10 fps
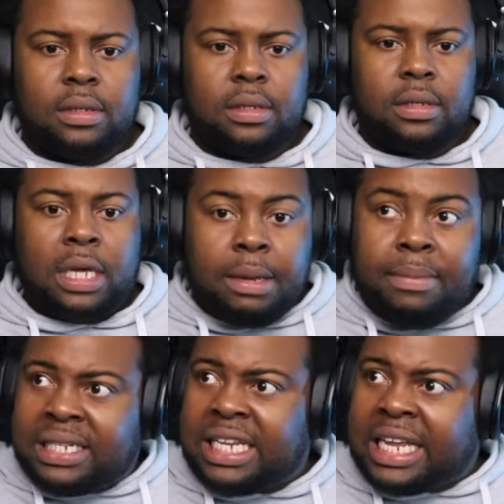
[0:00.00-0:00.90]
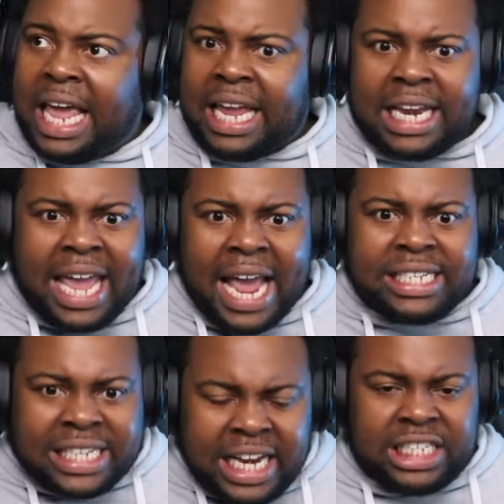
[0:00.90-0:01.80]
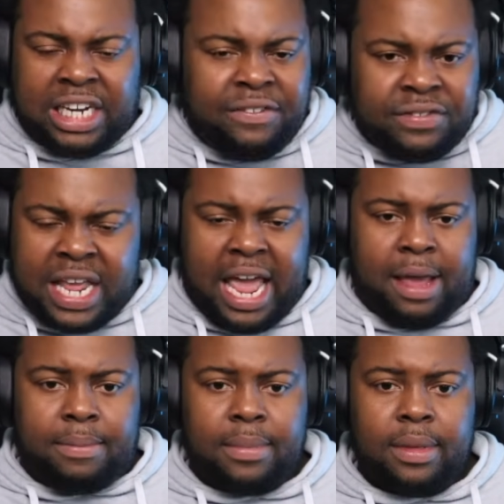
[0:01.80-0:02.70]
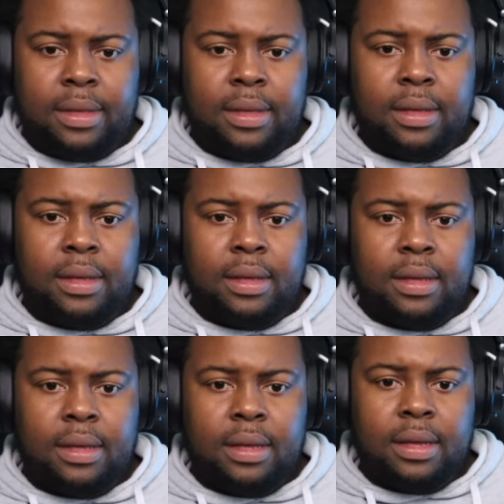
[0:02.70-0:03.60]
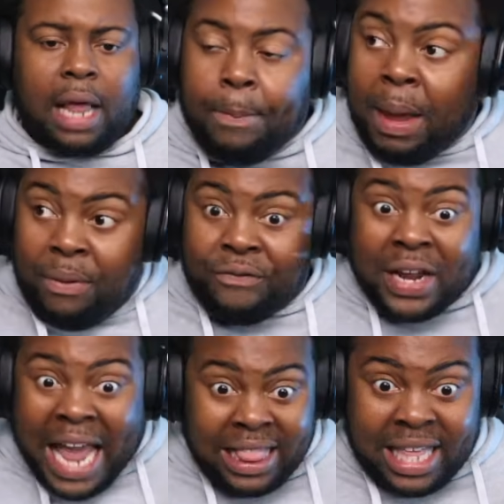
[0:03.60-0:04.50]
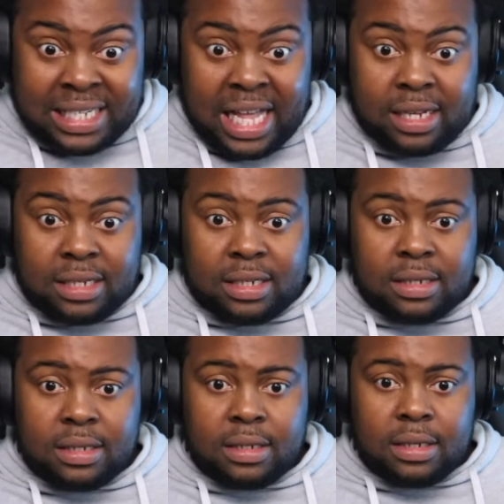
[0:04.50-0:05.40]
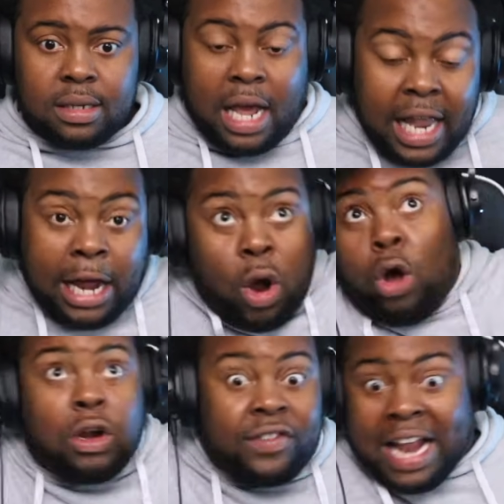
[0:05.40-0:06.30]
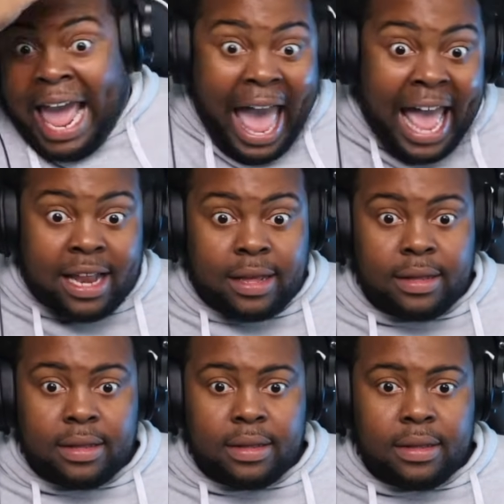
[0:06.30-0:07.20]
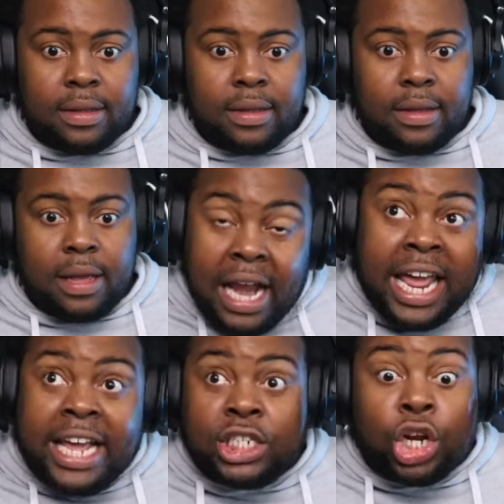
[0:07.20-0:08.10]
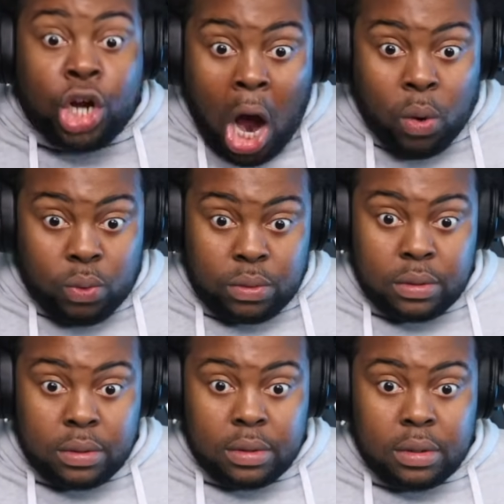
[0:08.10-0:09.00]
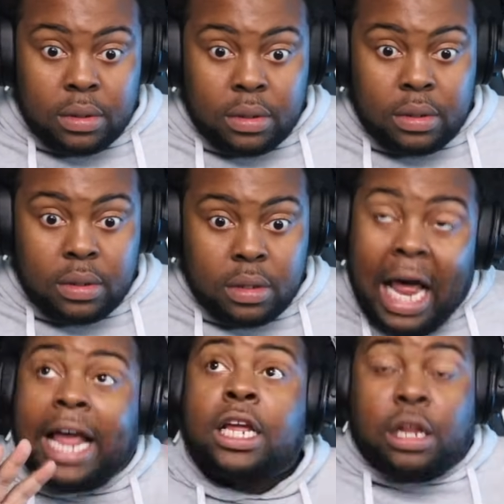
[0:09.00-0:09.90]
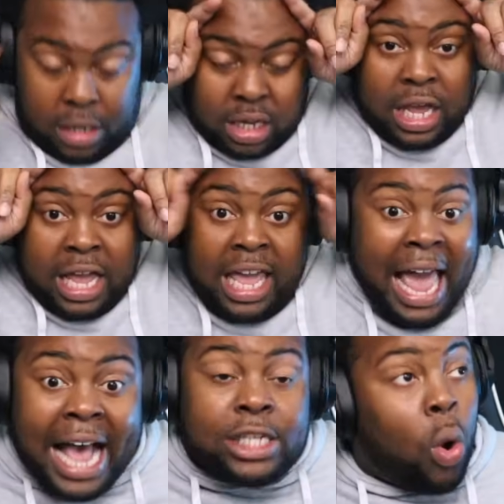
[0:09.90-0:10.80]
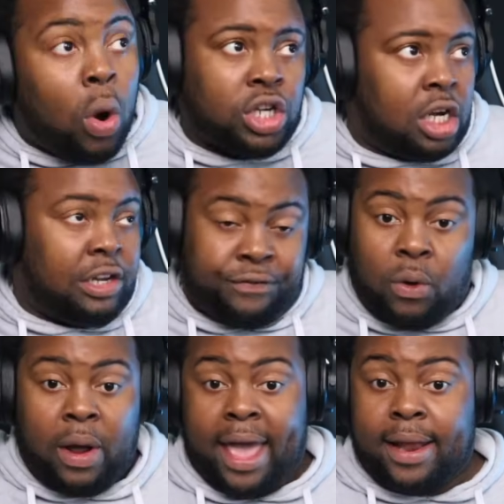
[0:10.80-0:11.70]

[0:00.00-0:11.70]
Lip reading: He missed the kick in the Kansas City Chiefs game. Like, people forget things. It like goes over their head. And he's the GOAT. Like, he has horns on his forehead.